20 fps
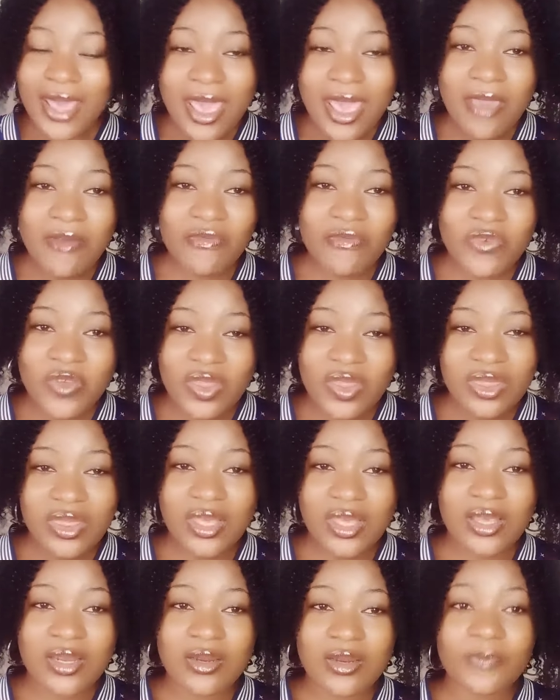
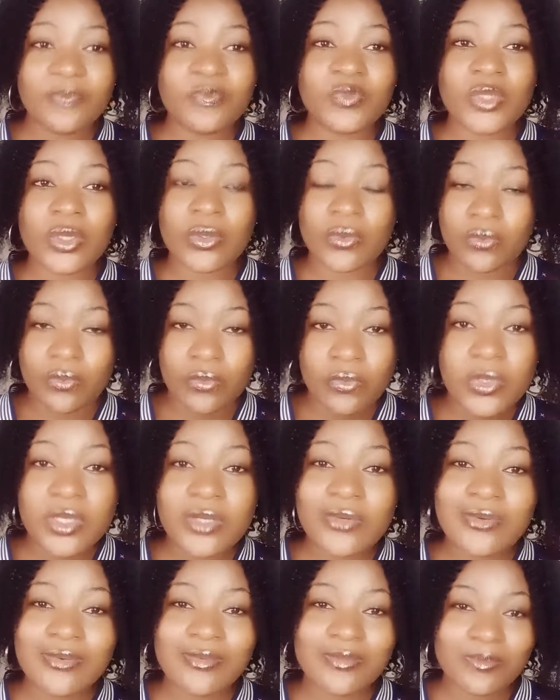everything
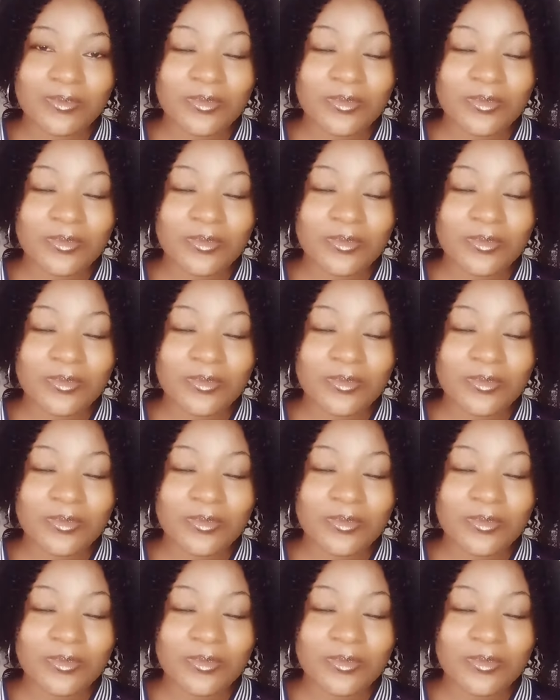will